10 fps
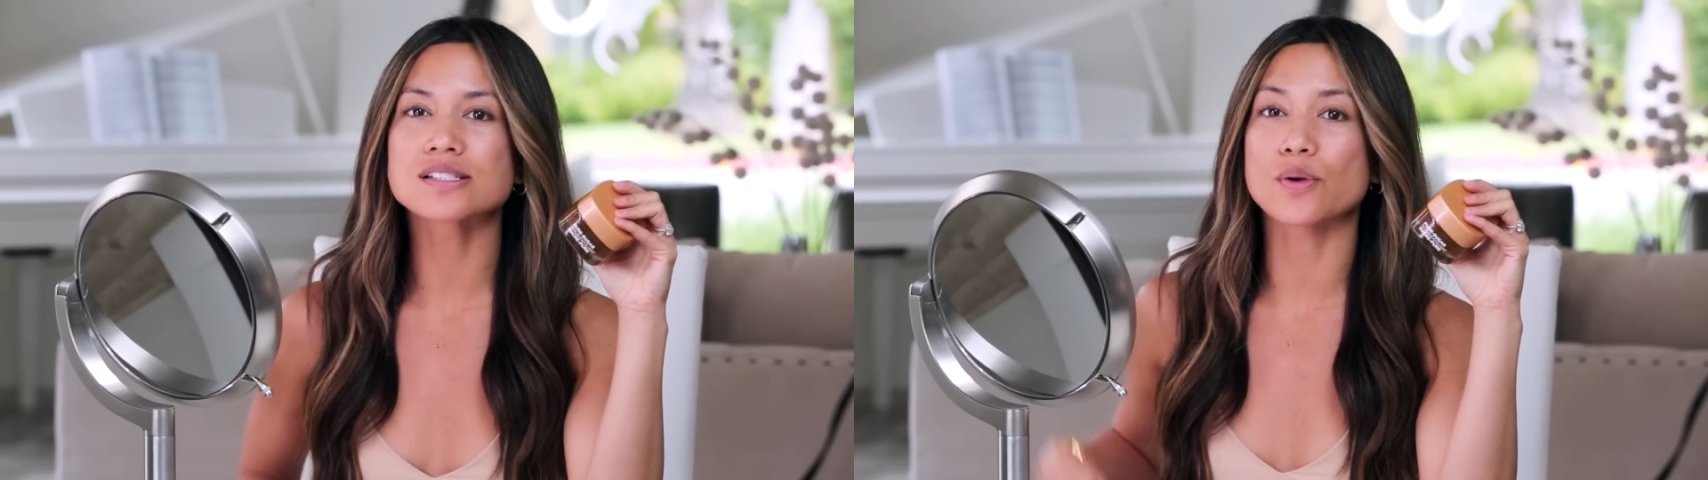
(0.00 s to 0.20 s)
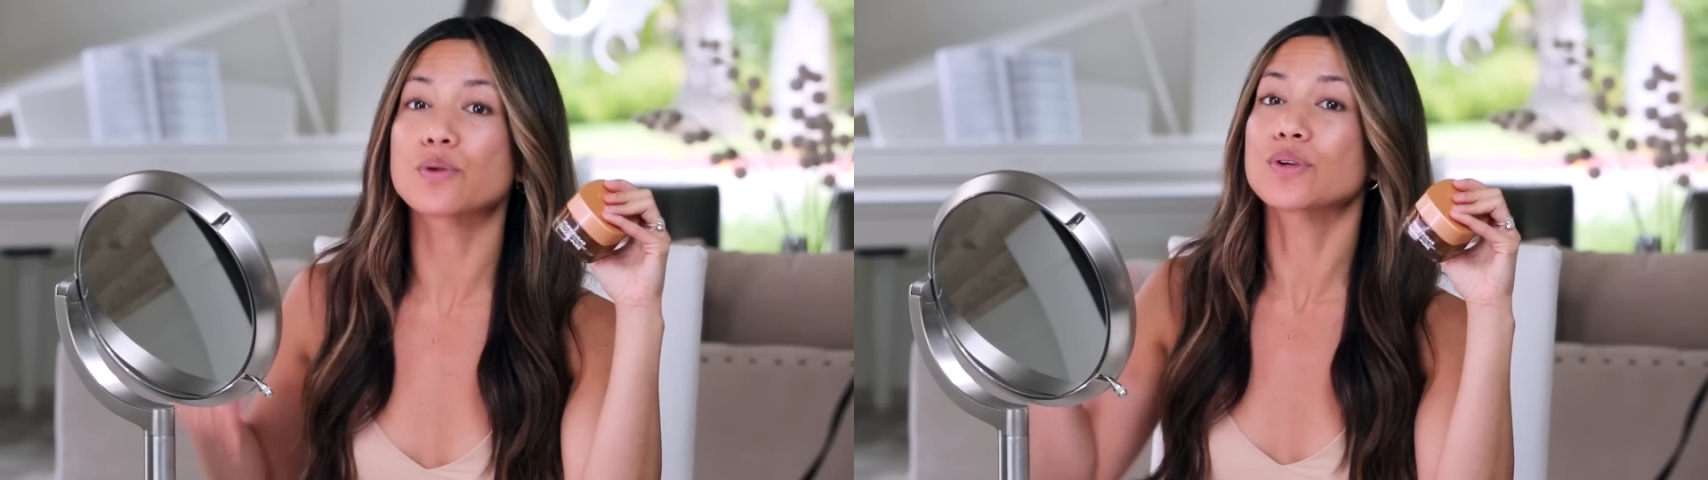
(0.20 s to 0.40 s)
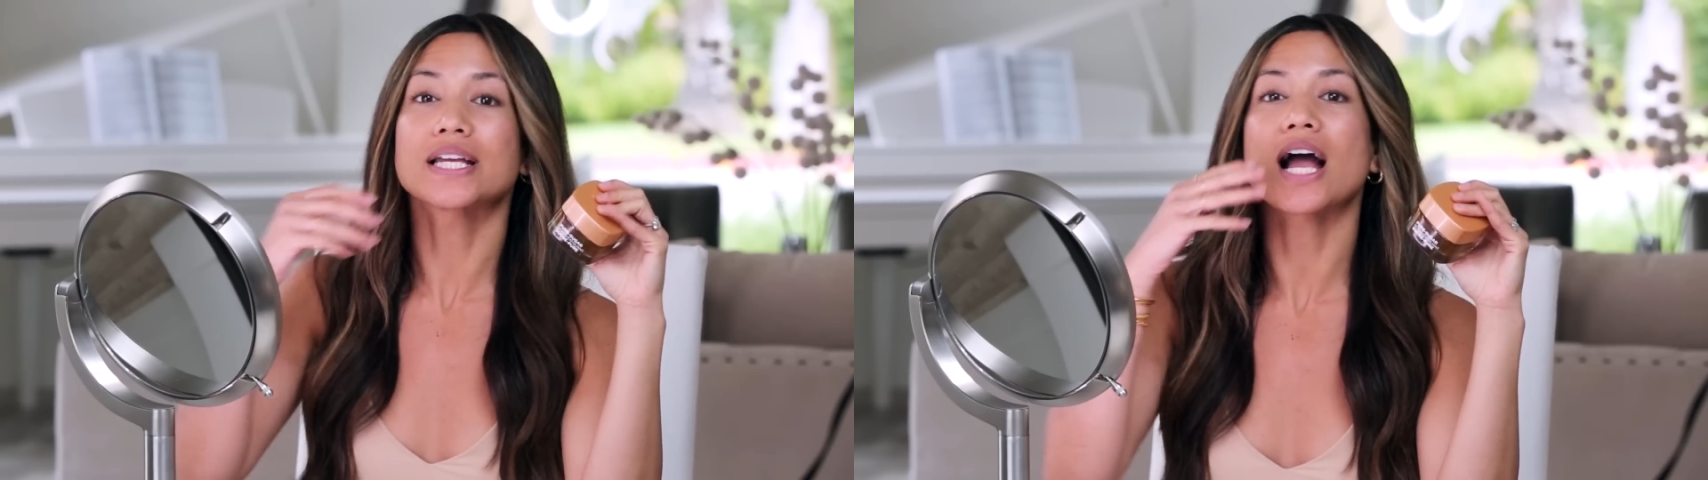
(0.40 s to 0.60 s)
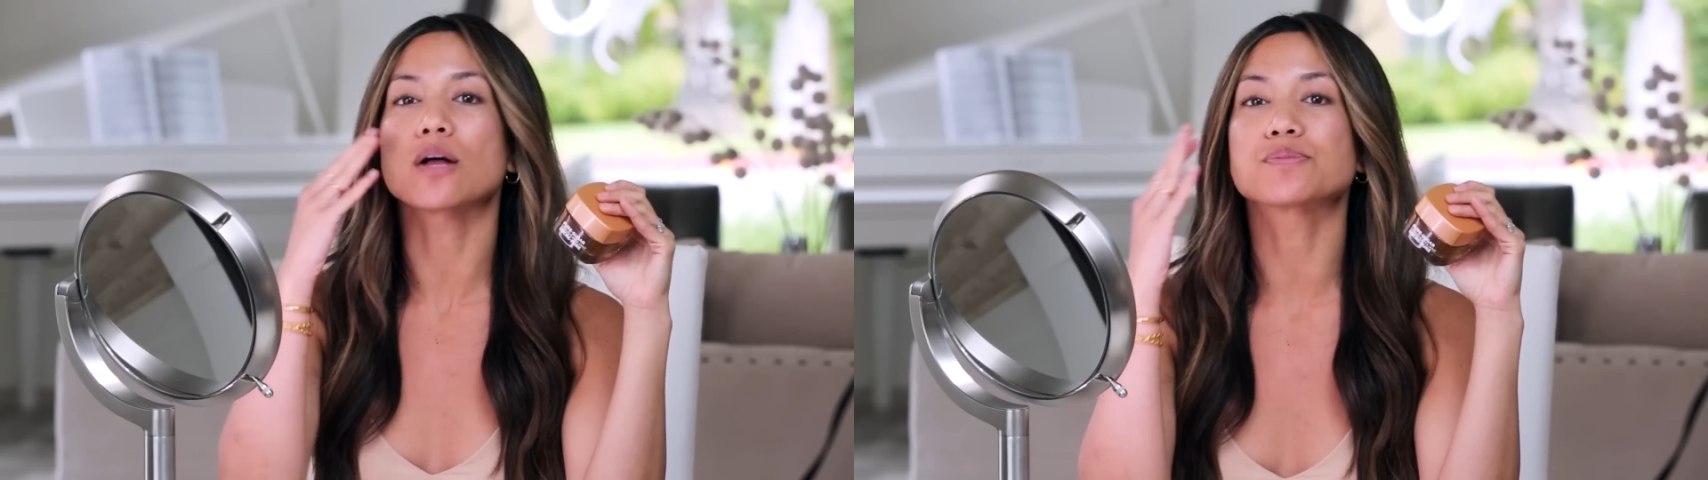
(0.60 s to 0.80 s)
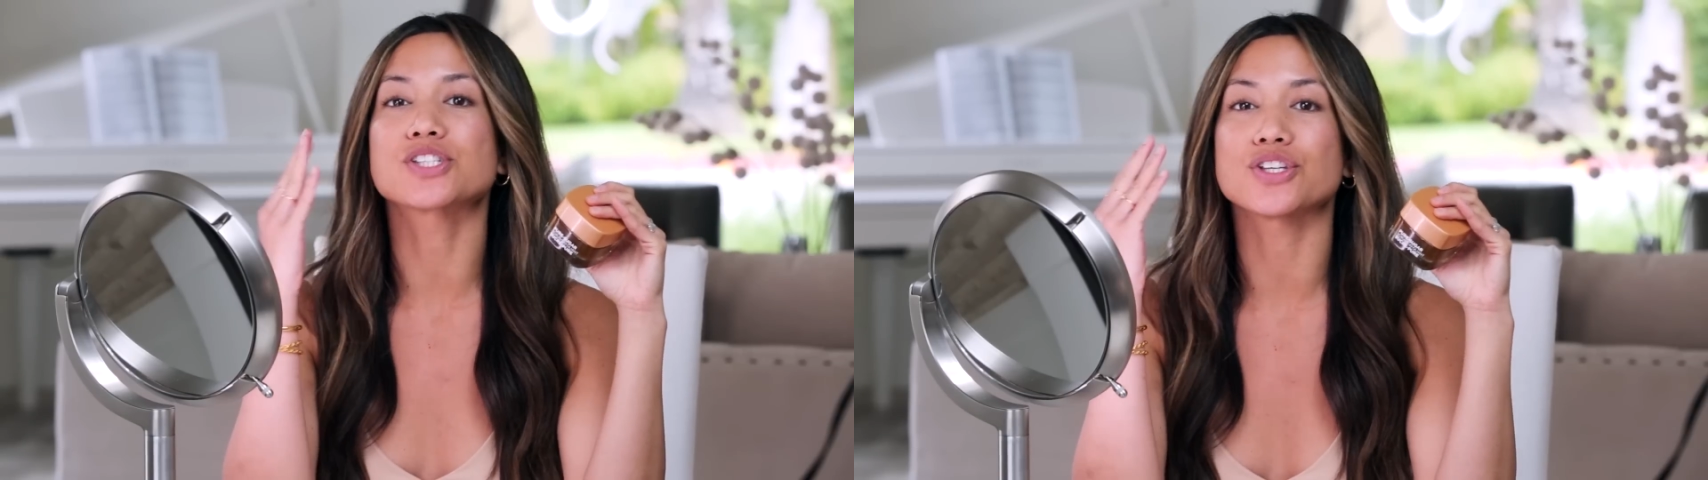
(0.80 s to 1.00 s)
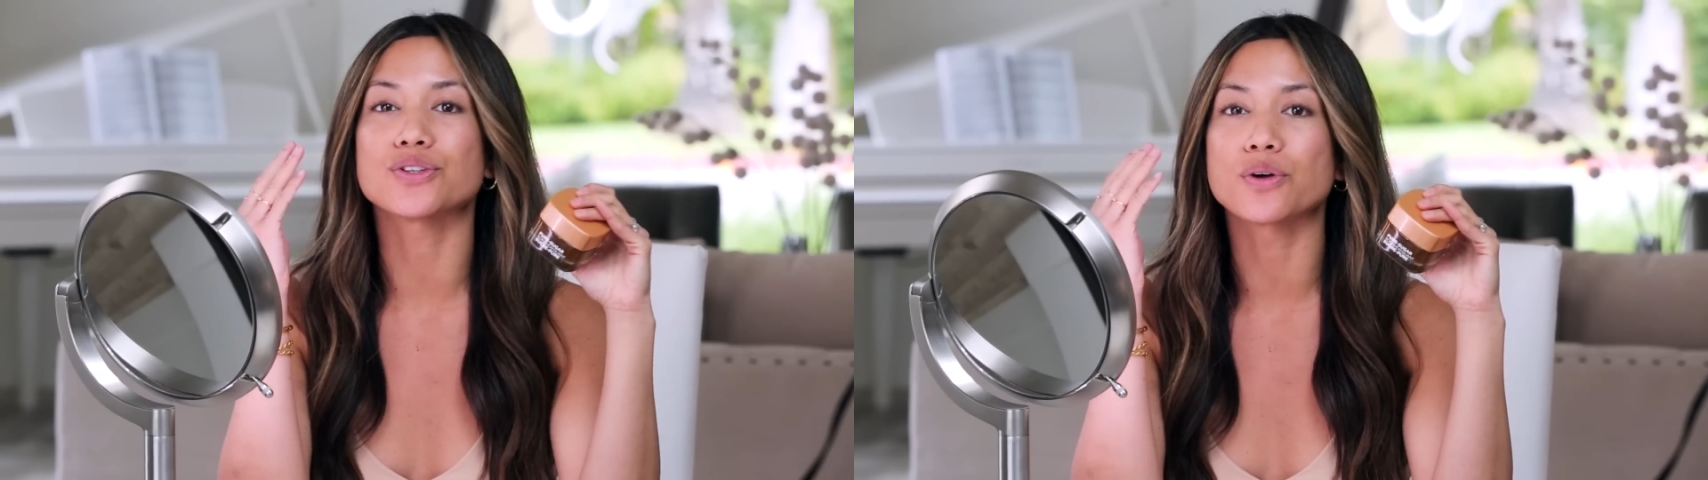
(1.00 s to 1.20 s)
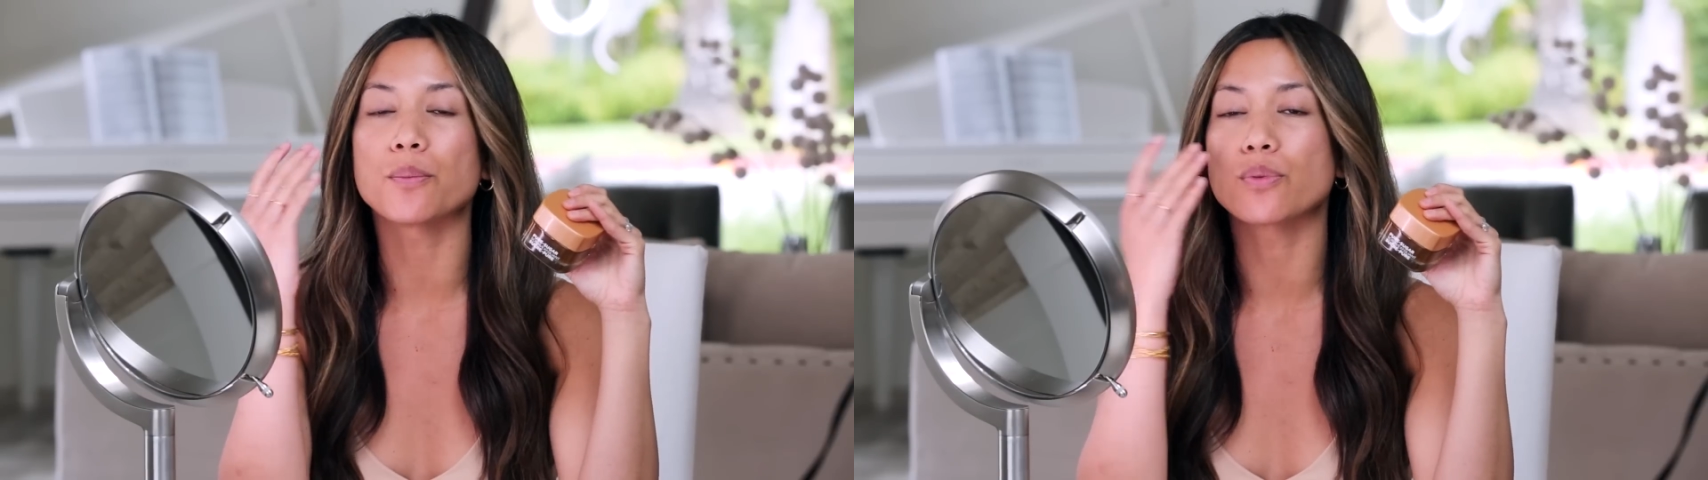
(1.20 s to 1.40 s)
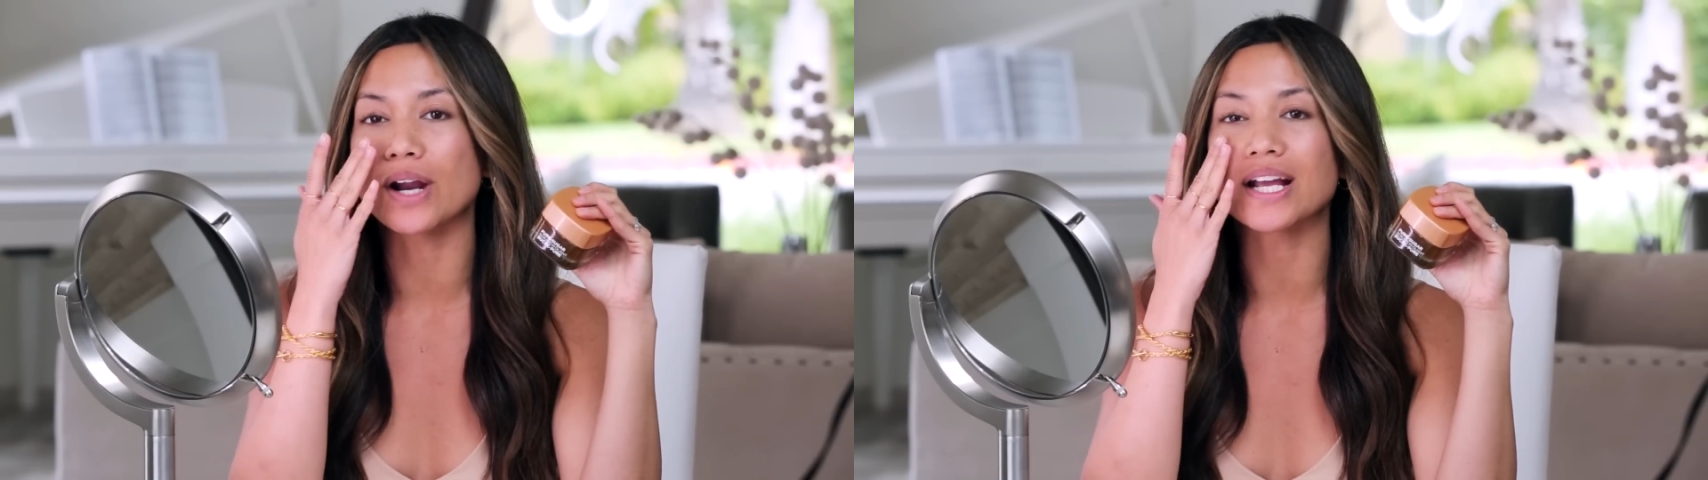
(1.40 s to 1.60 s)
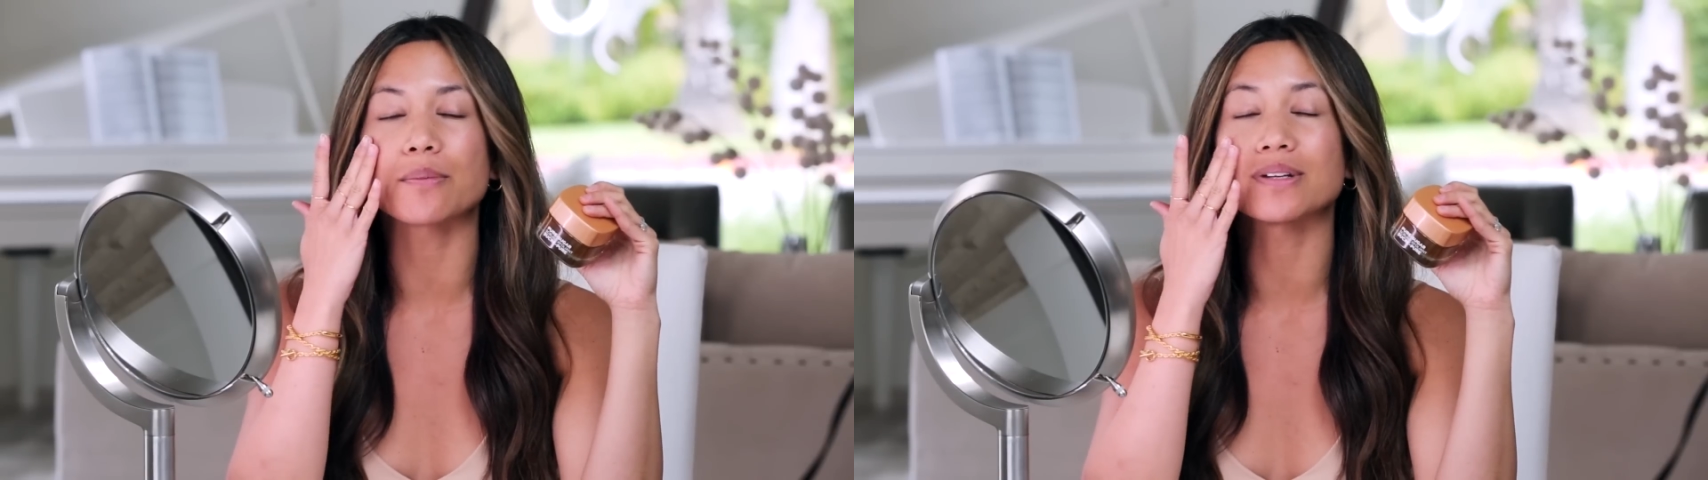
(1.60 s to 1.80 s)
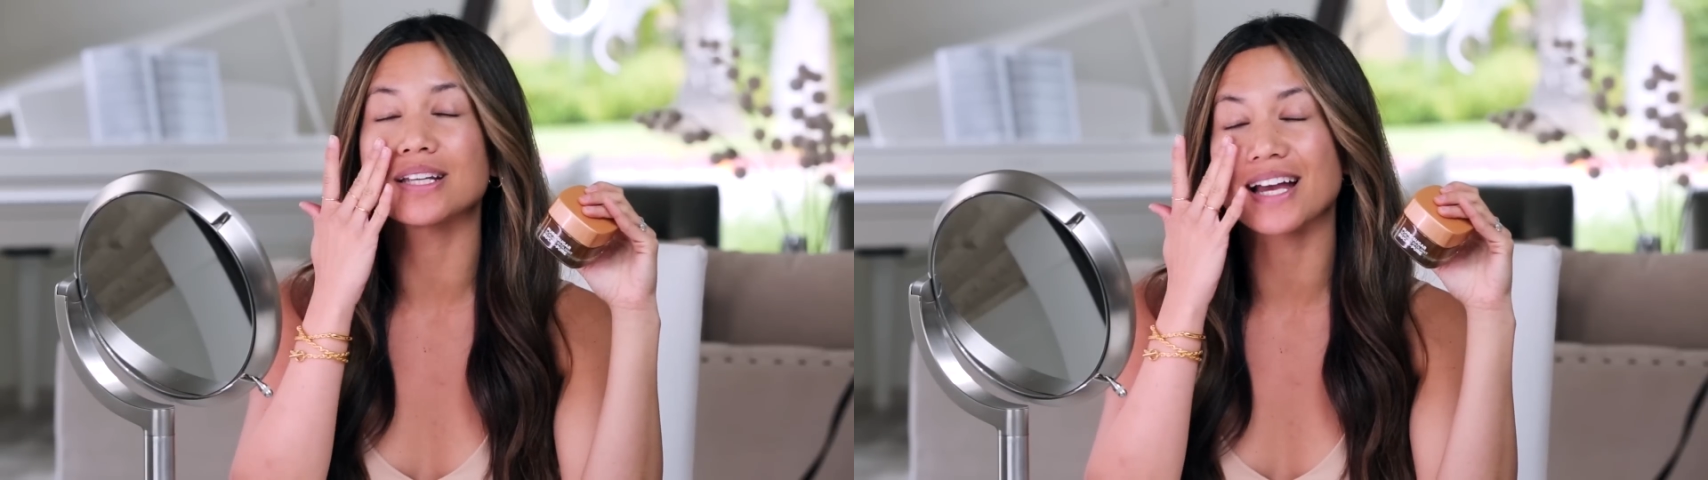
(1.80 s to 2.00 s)
so it really helps you break
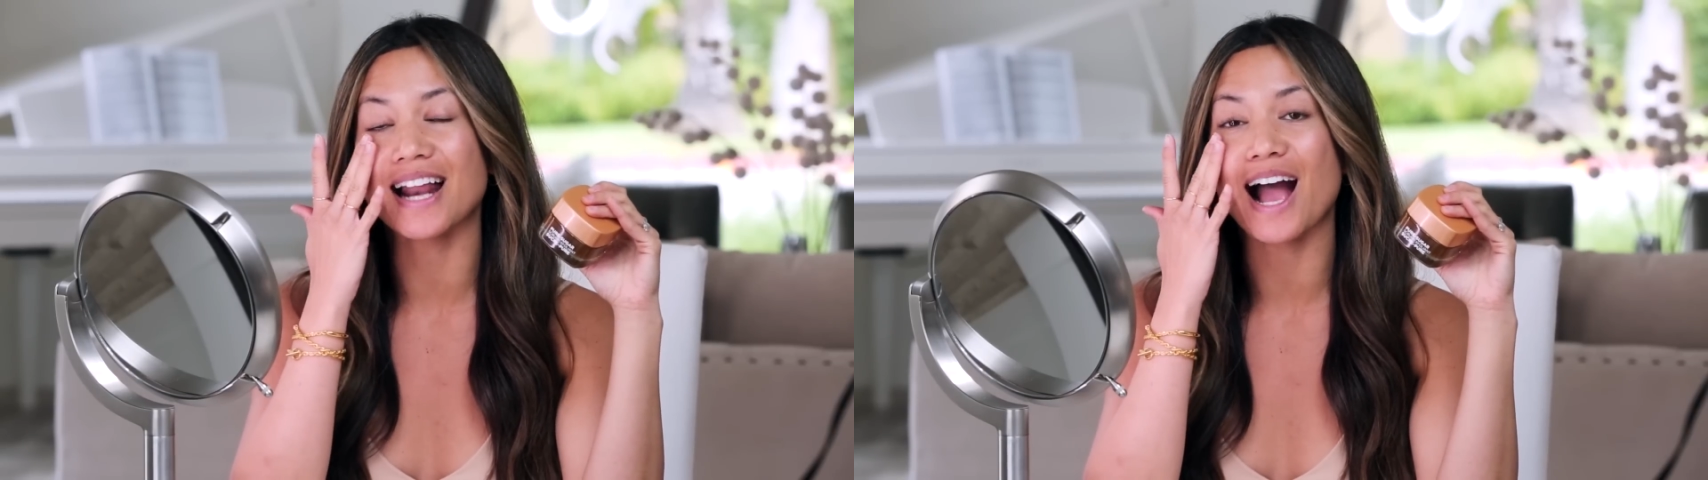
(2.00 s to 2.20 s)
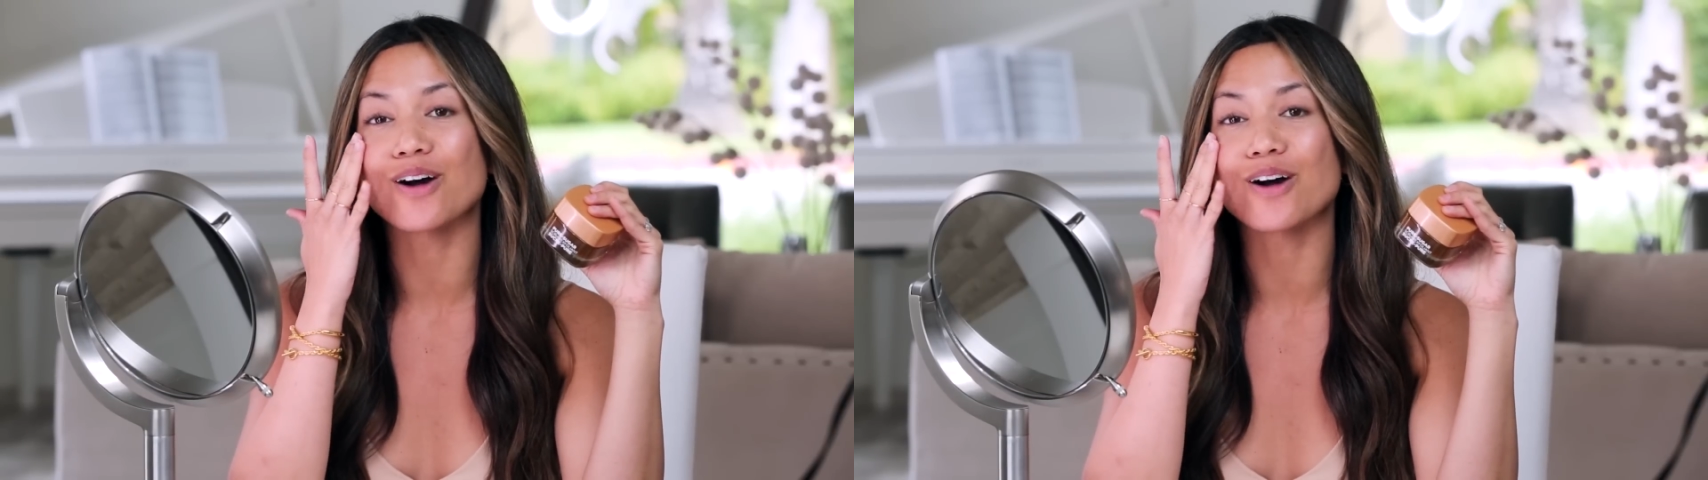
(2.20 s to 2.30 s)
up and get